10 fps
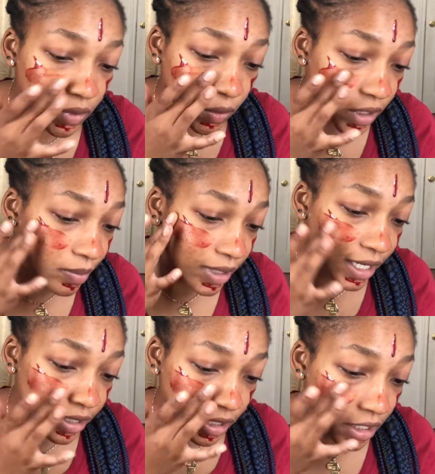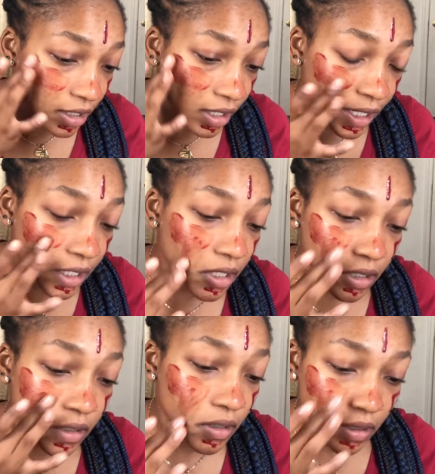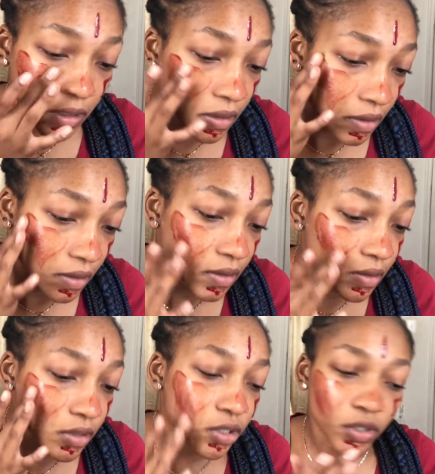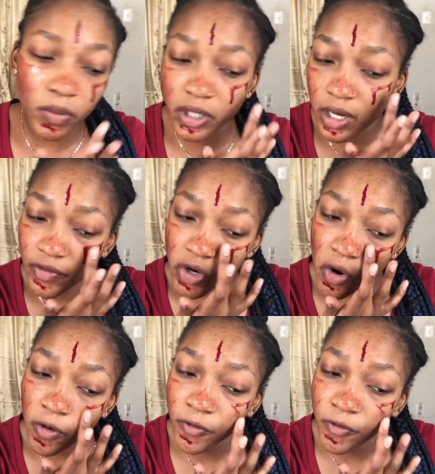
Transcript: You want to apply a thin layer. So you want to cover your whole